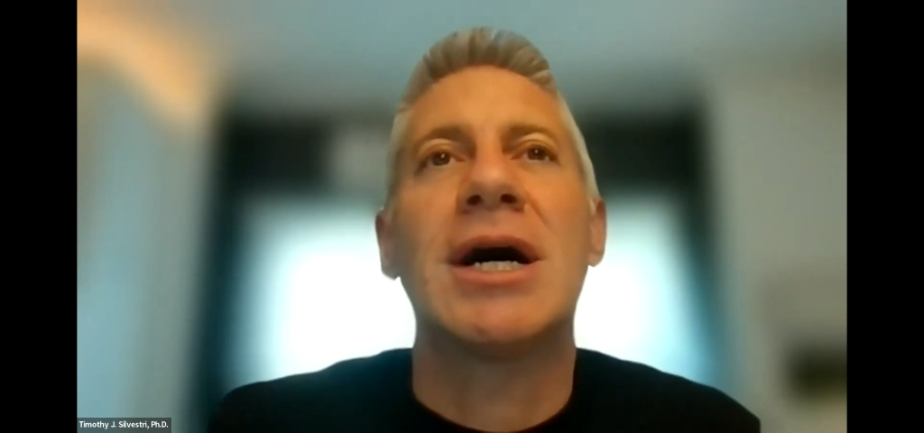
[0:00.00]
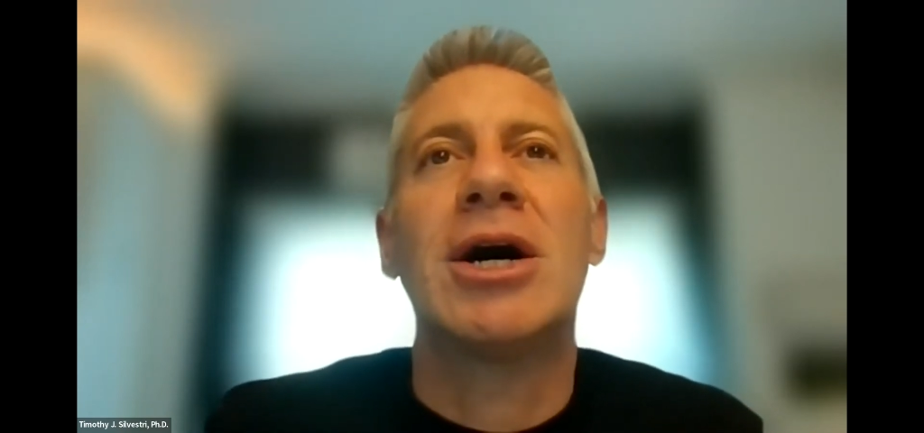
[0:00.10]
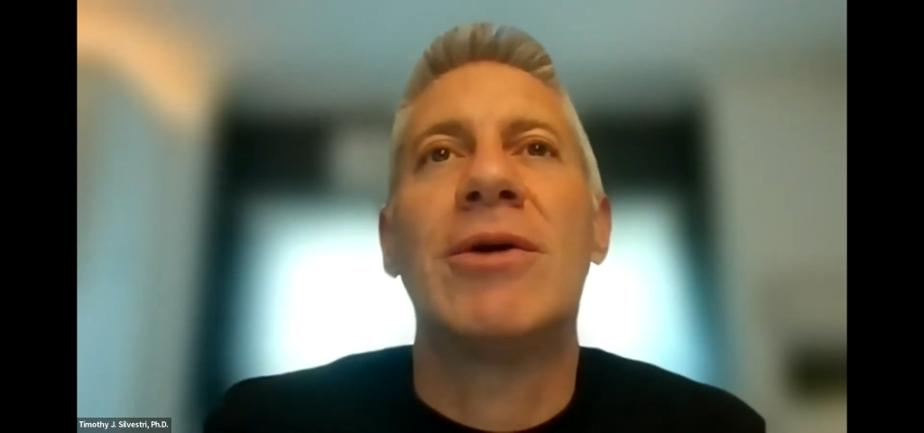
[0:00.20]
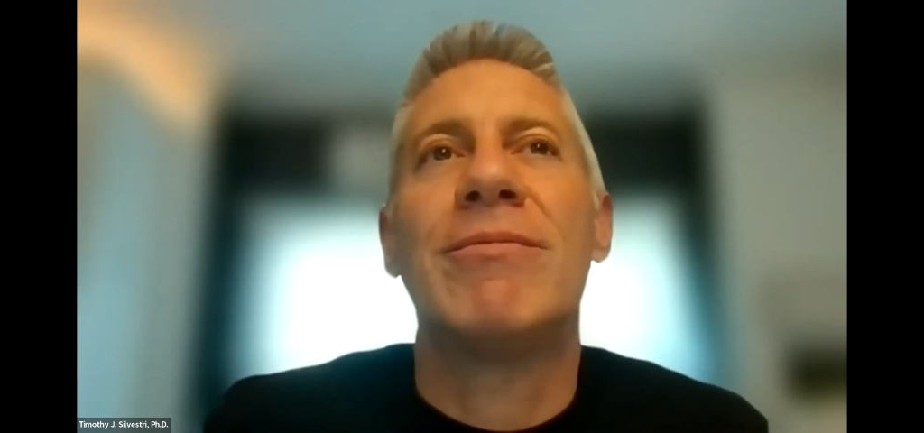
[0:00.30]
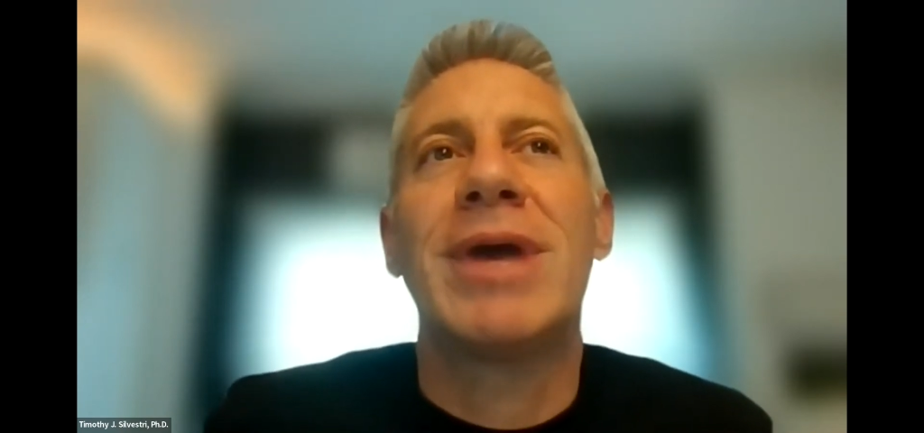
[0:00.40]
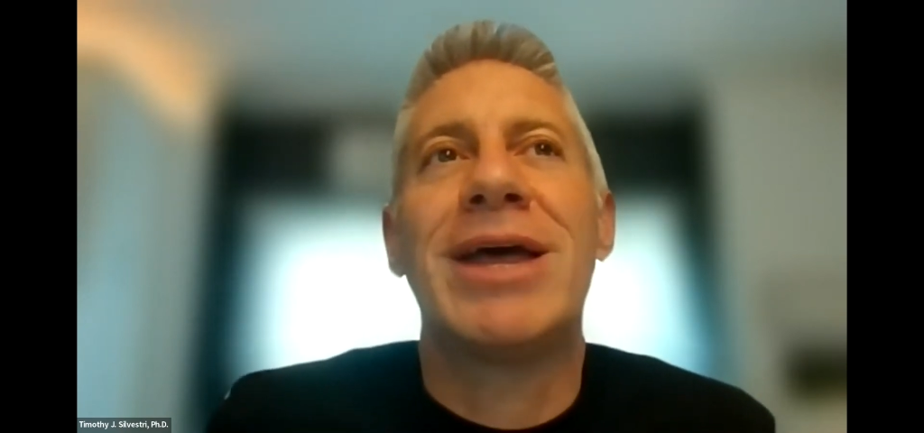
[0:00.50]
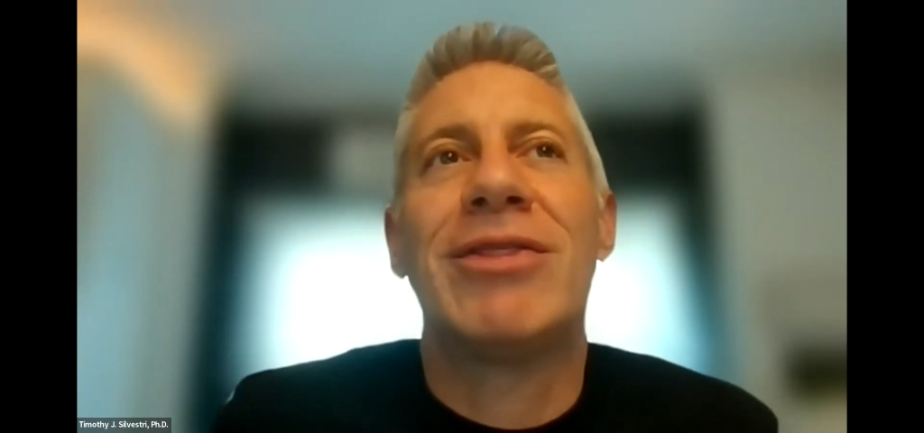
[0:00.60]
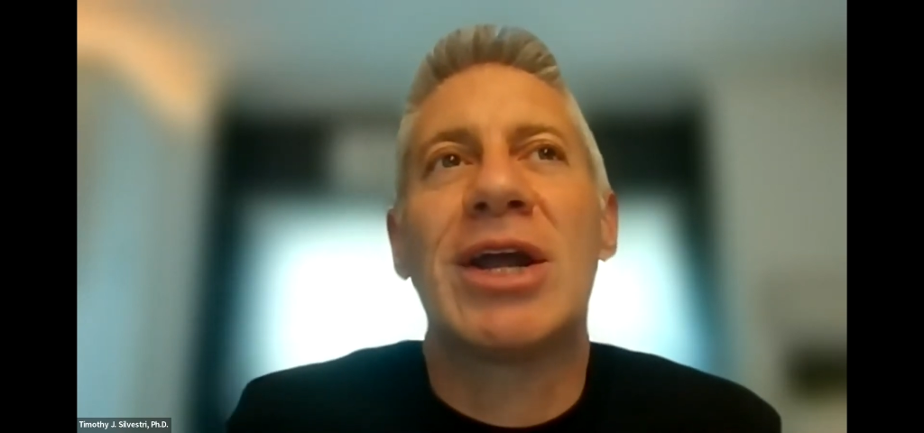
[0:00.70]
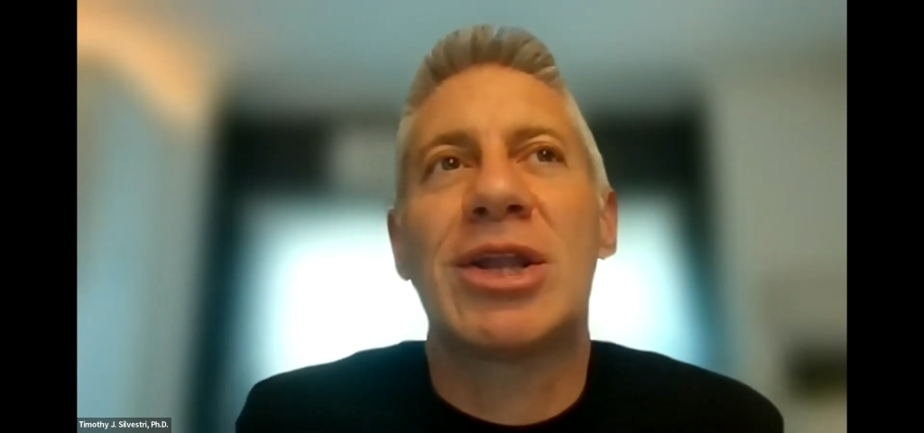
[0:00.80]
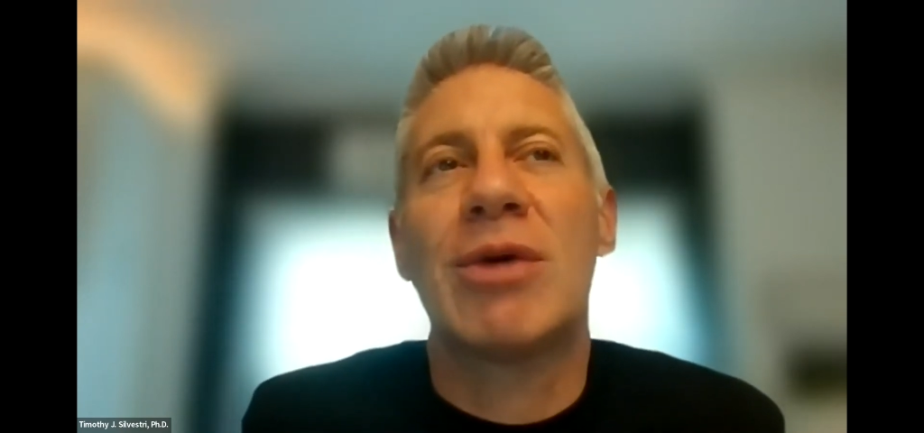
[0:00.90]
And
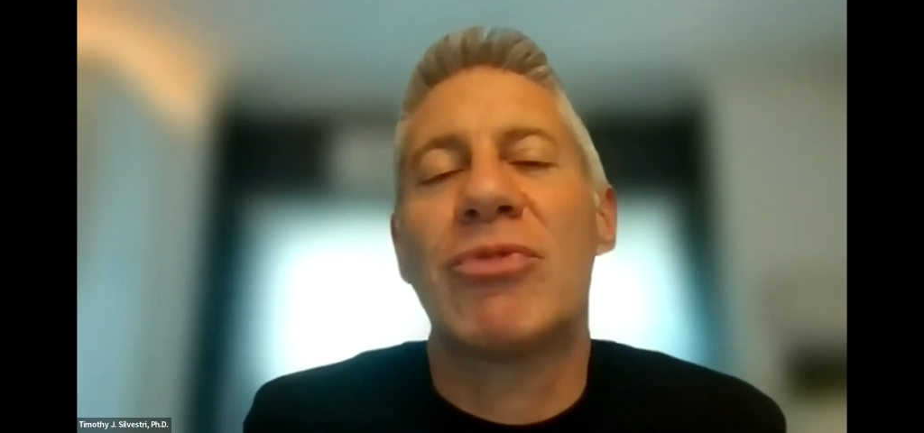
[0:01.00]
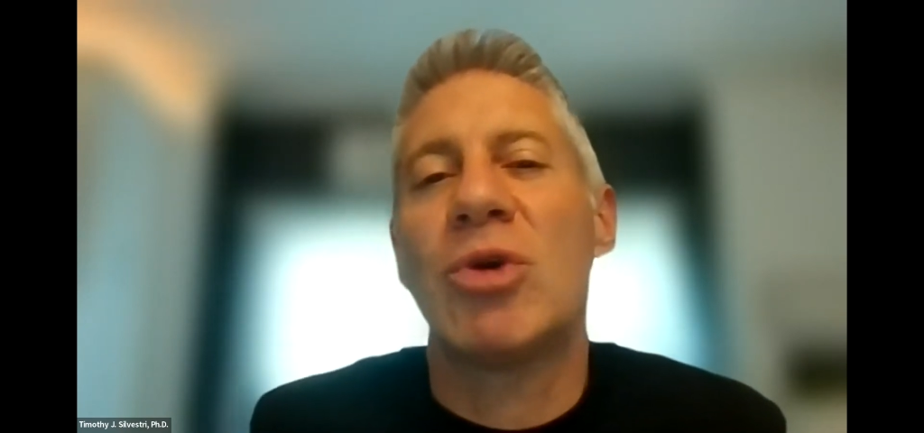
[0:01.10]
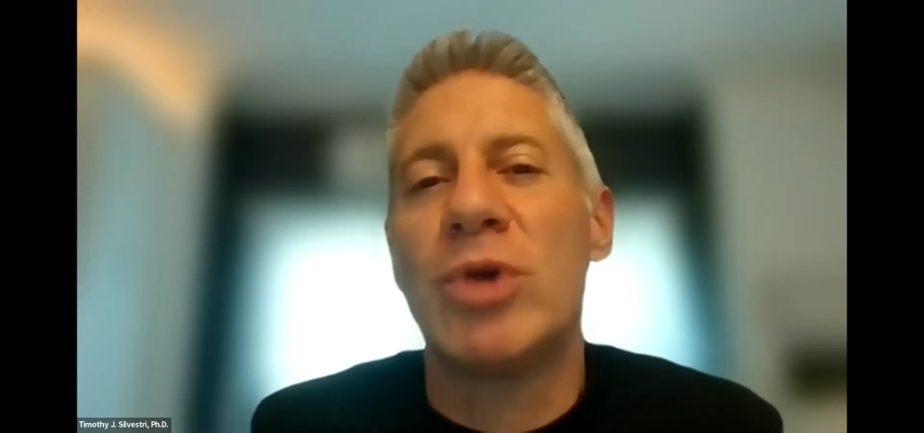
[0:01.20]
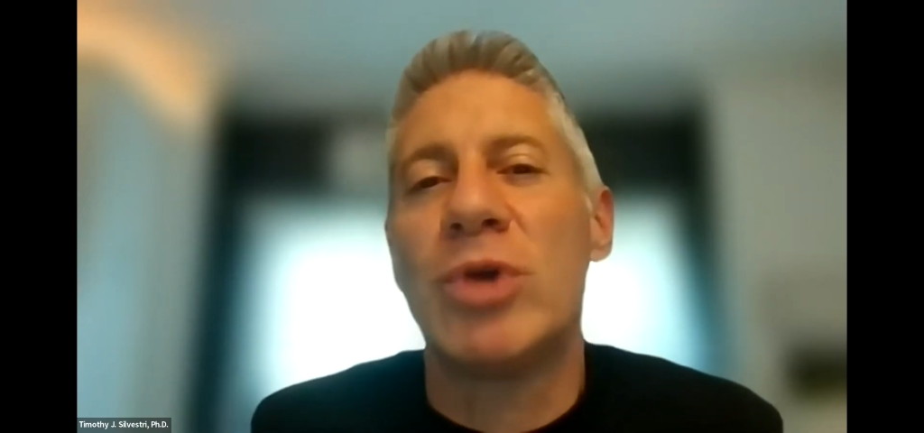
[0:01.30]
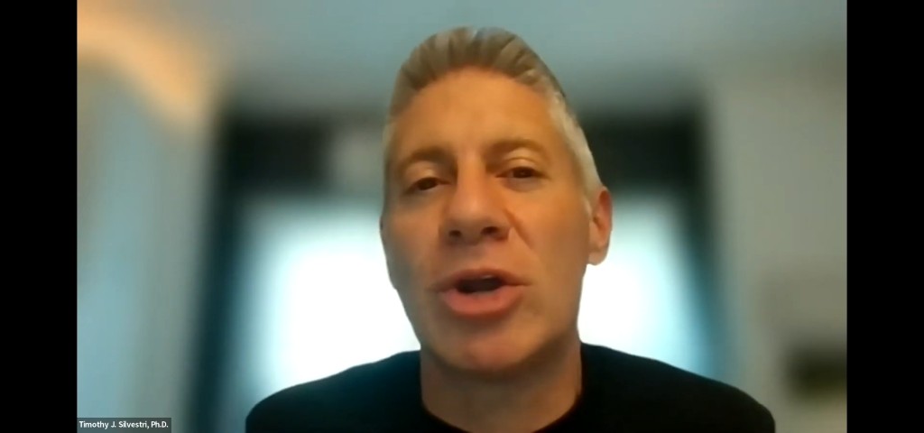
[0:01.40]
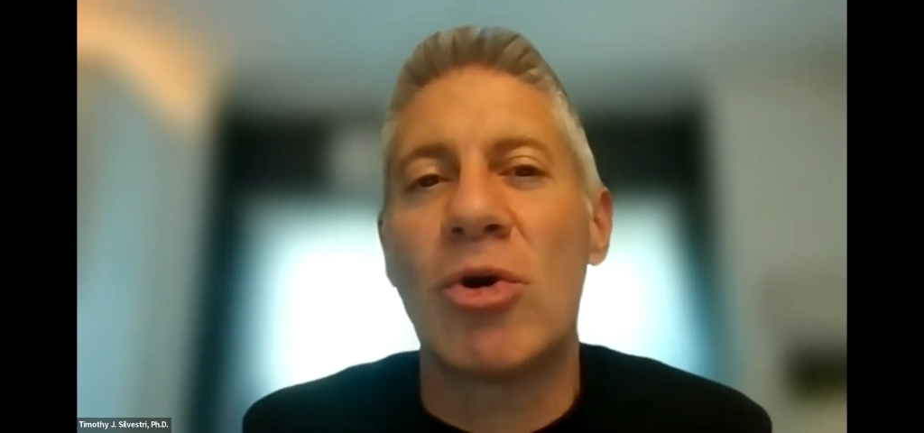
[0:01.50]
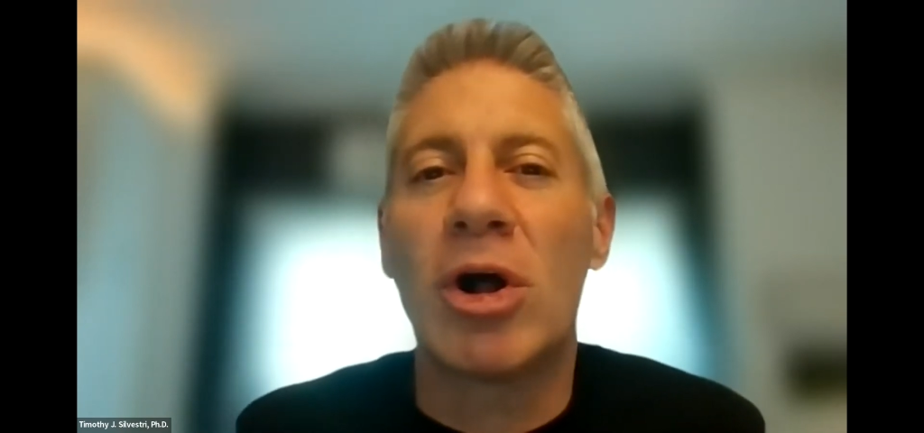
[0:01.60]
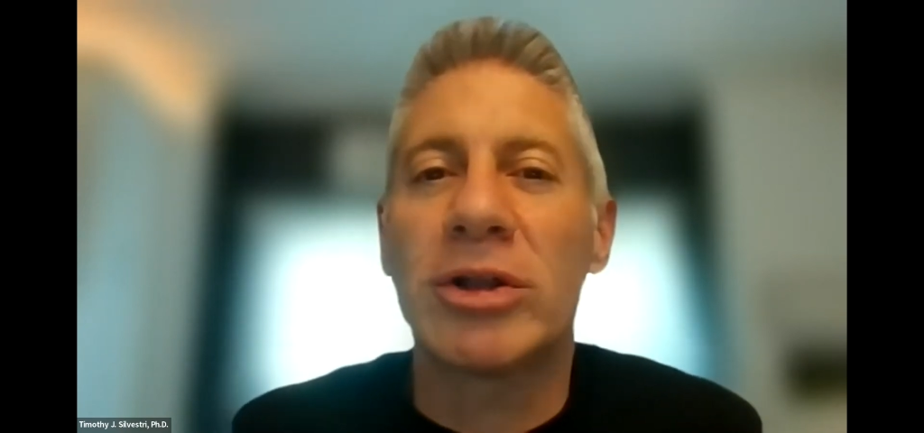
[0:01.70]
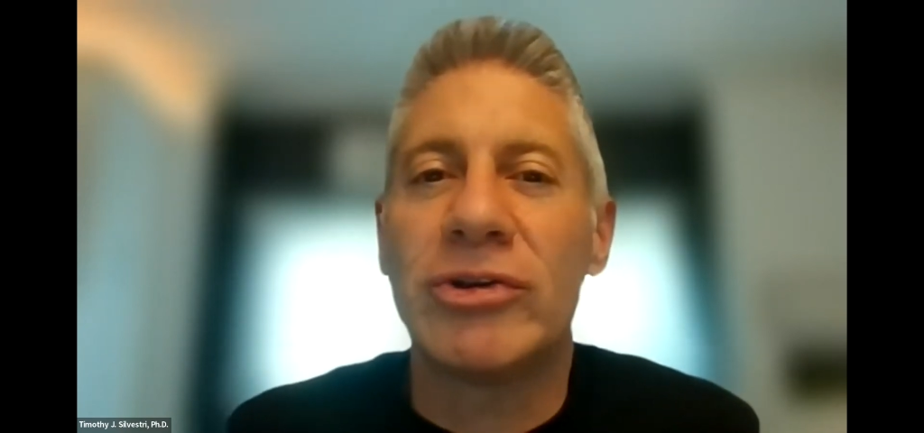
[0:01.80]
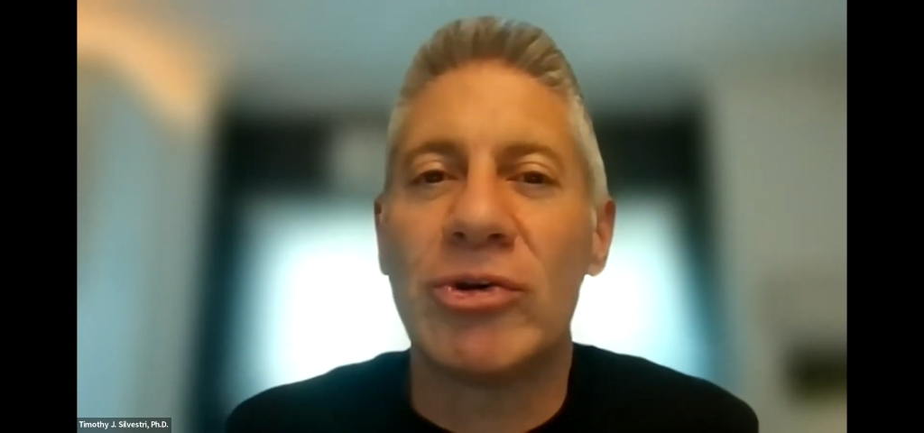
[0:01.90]
that's something we can
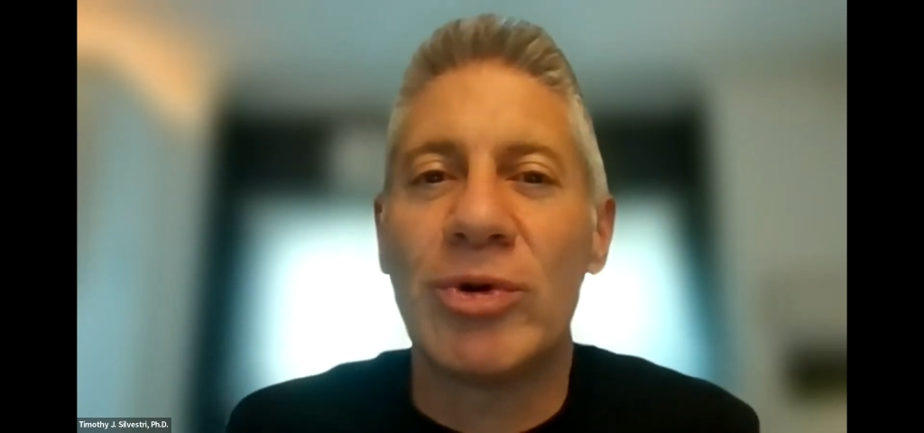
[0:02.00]
all do.